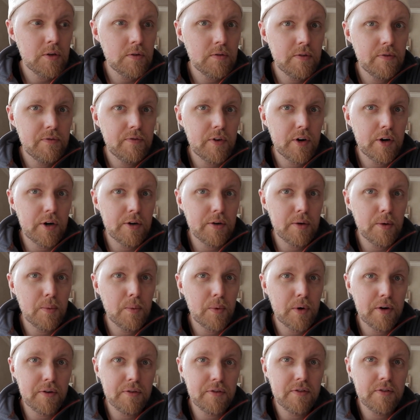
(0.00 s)
of the
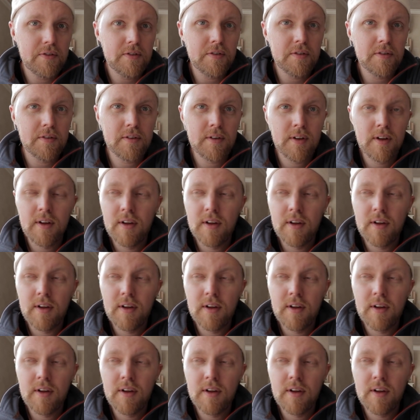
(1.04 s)
worst